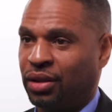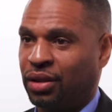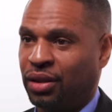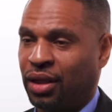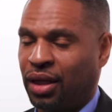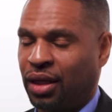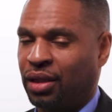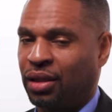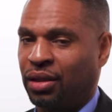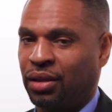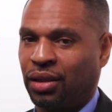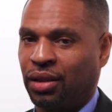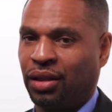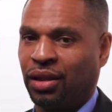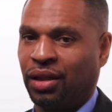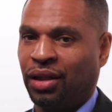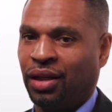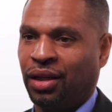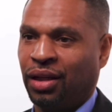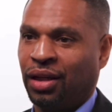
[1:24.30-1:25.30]
It's like a
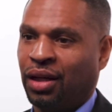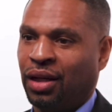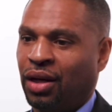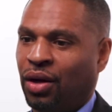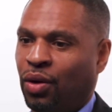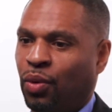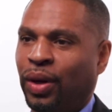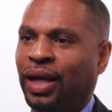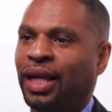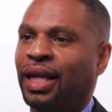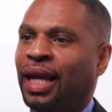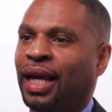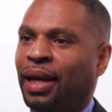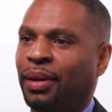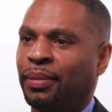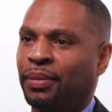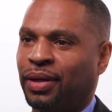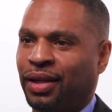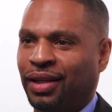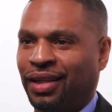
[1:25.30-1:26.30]
away
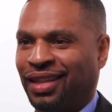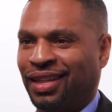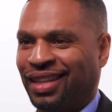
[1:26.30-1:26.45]
camp.